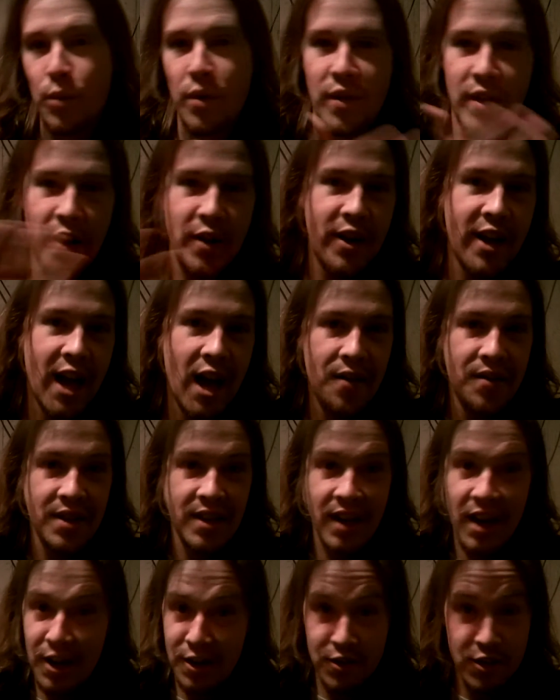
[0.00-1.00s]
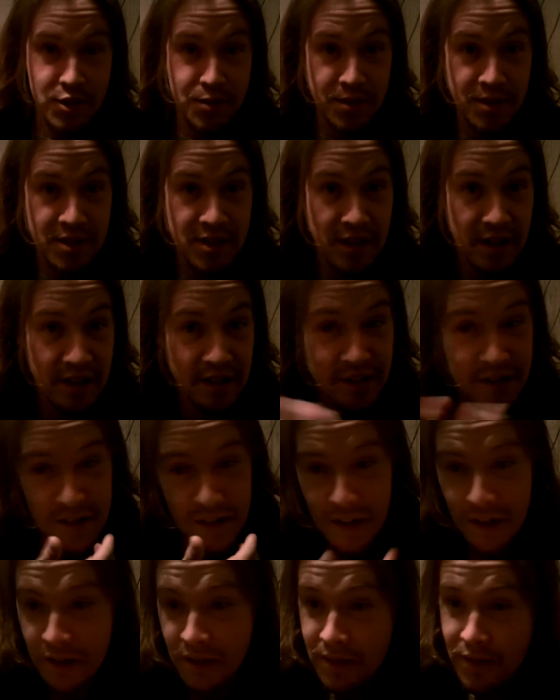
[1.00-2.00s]
without having a Christmas song,
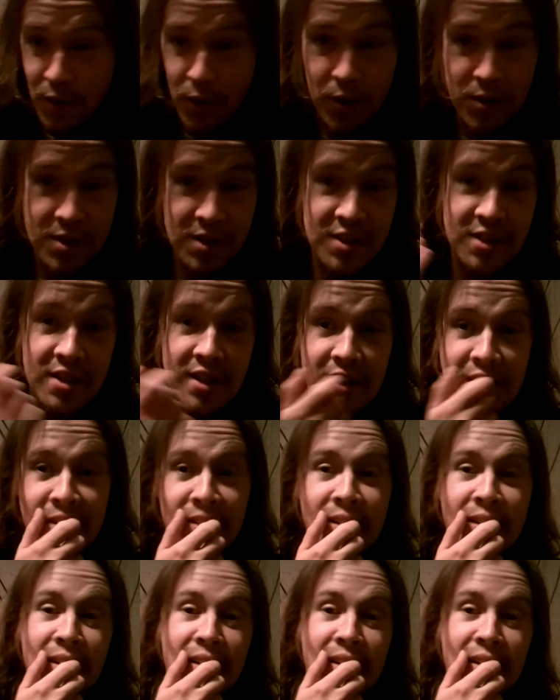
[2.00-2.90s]
so of course it's there.